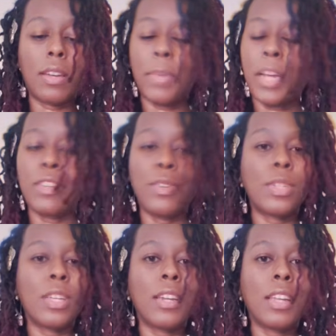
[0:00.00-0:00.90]
I'm not
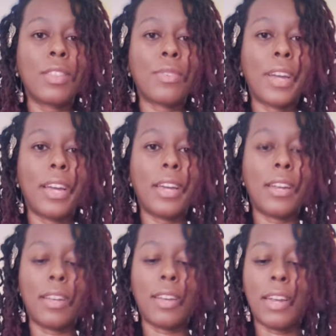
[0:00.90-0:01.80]
using any
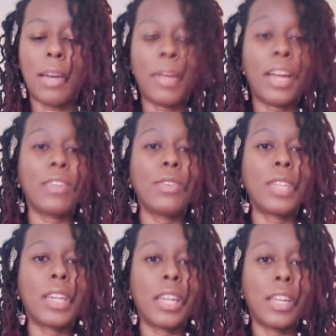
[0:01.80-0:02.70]
thread, and I'm not
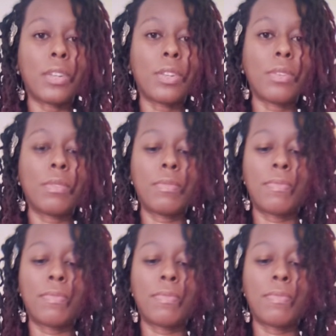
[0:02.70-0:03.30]
using any glue,